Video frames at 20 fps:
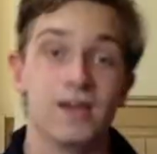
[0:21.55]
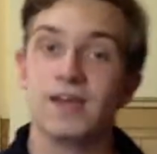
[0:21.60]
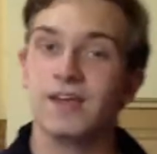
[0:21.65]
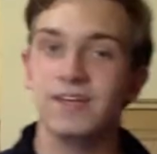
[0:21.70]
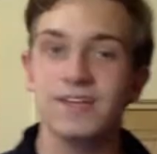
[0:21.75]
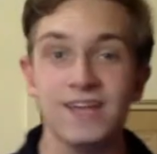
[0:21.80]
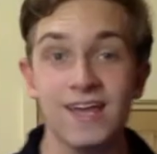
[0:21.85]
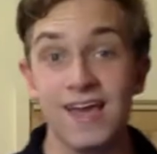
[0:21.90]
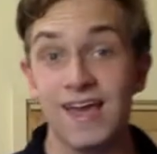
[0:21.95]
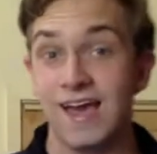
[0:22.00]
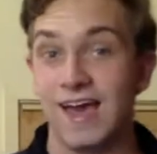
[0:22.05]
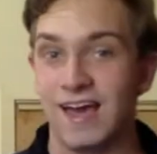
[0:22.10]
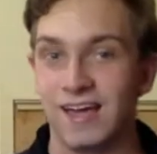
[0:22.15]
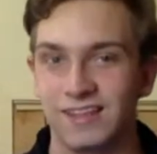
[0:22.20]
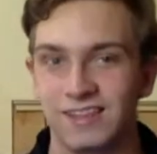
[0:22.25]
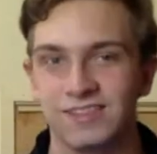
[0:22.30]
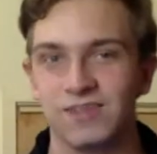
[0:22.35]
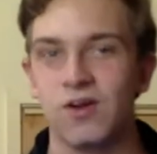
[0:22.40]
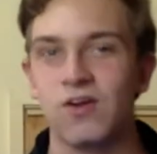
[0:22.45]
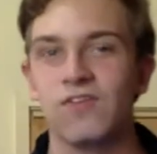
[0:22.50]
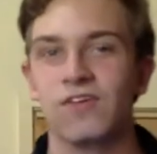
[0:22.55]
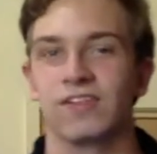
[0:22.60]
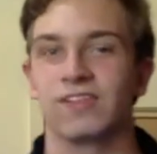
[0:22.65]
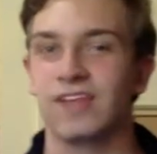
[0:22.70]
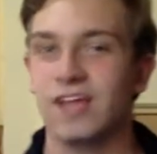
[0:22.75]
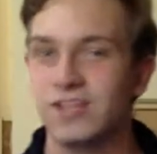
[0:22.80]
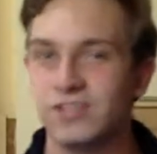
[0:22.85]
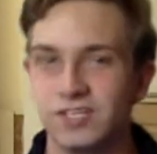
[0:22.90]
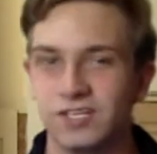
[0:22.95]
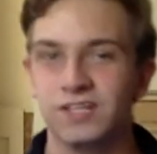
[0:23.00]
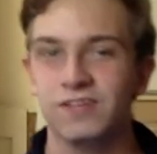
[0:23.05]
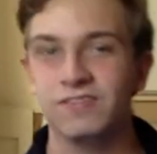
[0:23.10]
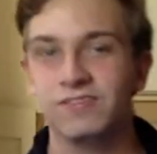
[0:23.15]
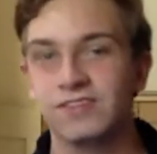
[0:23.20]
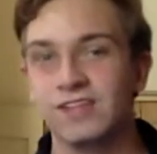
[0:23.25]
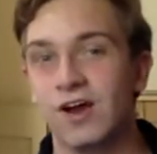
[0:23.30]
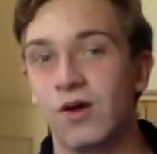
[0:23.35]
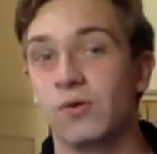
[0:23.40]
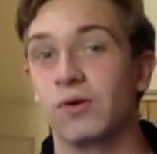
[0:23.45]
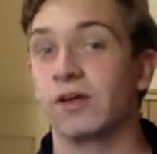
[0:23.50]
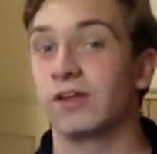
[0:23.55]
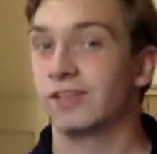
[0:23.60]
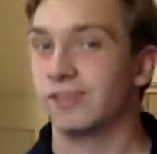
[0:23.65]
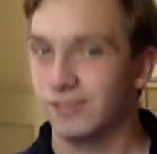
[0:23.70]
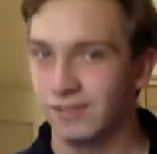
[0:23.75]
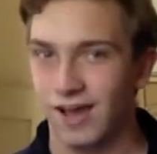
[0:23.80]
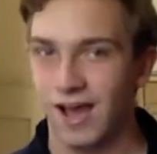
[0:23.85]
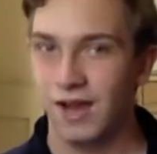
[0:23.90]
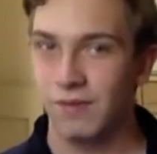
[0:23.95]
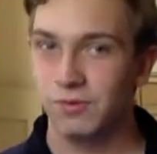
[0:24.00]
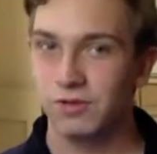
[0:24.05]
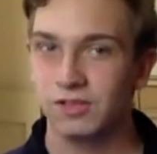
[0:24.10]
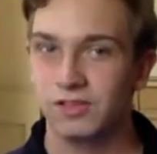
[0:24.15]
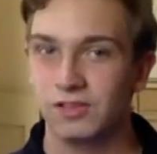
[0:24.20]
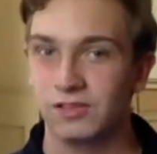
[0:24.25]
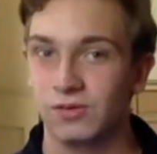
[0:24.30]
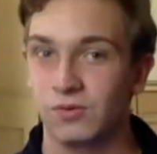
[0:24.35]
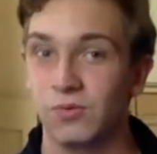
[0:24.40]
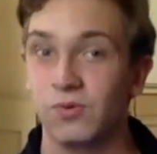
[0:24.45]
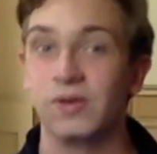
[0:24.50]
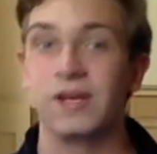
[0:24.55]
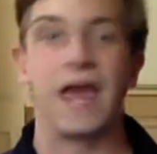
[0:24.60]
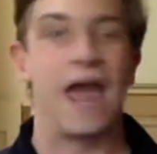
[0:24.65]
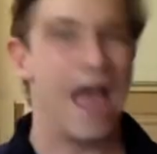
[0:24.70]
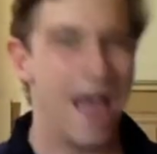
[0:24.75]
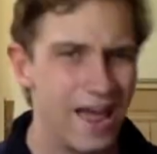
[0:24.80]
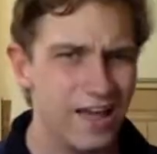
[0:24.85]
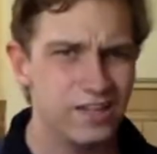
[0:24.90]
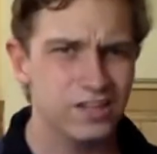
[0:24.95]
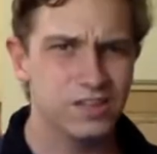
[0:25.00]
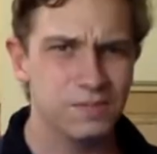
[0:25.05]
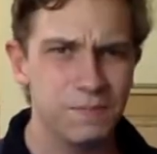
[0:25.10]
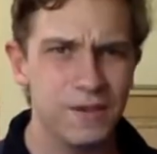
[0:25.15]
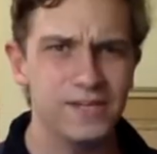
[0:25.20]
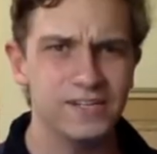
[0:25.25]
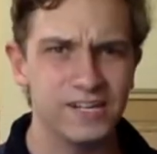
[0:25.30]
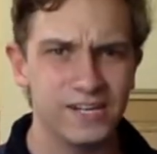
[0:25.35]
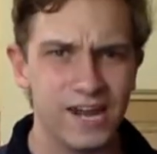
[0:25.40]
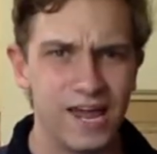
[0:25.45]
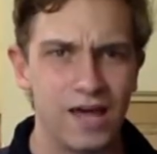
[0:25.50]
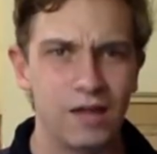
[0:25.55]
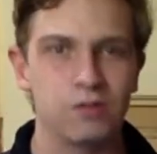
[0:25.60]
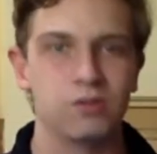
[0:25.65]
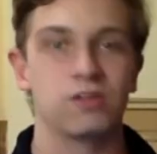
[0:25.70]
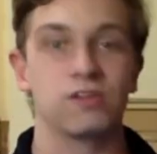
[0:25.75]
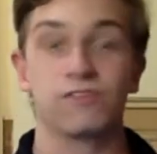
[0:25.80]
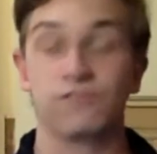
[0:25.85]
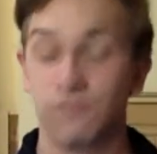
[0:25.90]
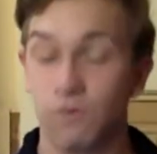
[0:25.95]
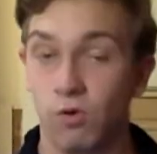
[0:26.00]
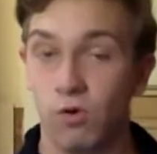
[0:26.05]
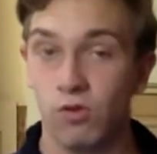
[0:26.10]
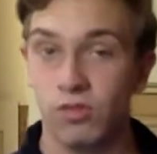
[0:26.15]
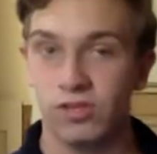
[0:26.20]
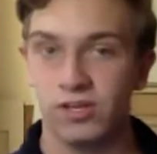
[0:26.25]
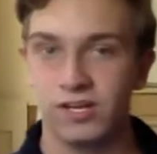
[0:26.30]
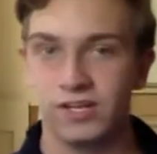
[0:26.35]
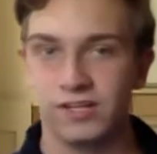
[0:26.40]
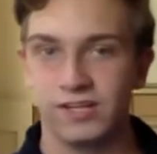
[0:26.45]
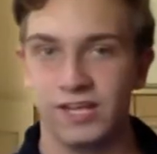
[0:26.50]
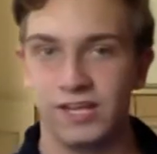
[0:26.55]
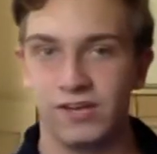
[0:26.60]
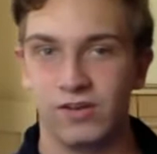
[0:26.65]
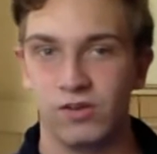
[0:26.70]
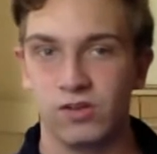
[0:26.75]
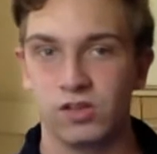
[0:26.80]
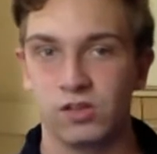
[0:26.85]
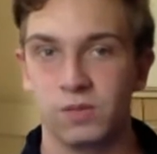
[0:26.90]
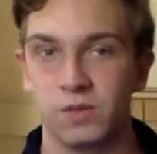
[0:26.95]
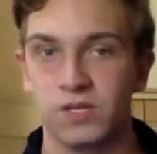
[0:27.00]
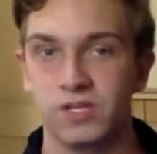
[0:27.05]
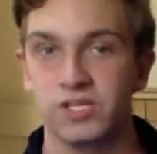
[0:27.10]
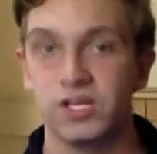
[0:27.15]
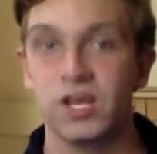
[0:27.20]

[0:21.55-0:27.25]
Yeah, so the Legend of Zelda Skyward Sword has been announced for the Nintendo Switch